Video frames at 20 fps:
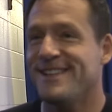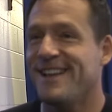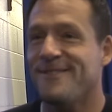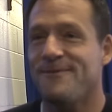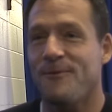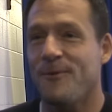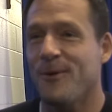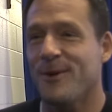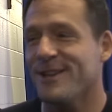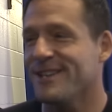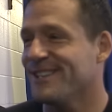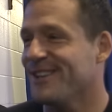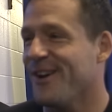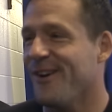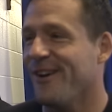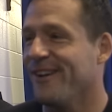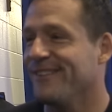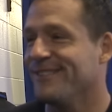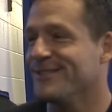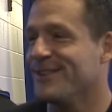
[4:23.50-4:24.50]
no, 40 0,
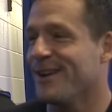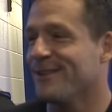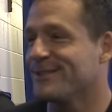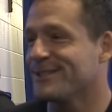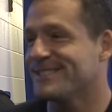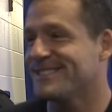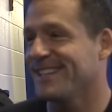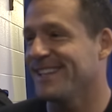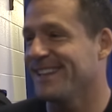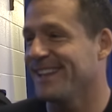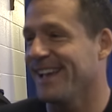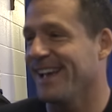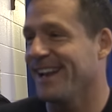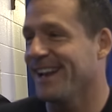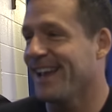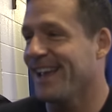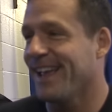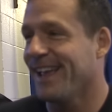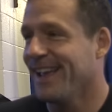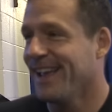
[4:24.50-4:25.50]
I'll never say that.
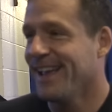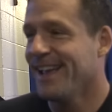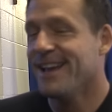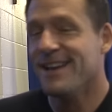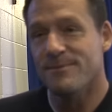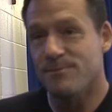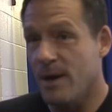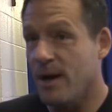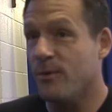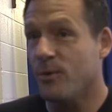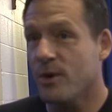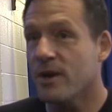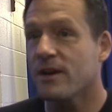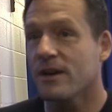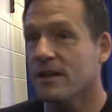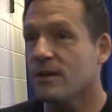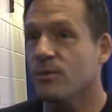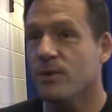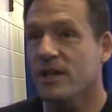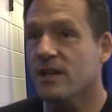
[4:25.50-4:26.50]
I, but we're
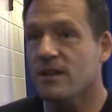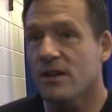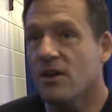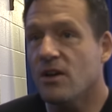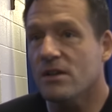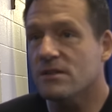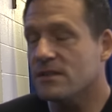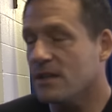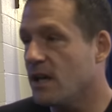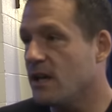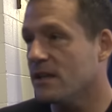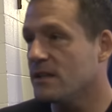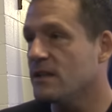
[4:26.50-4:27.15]
going to win it all. Yeah,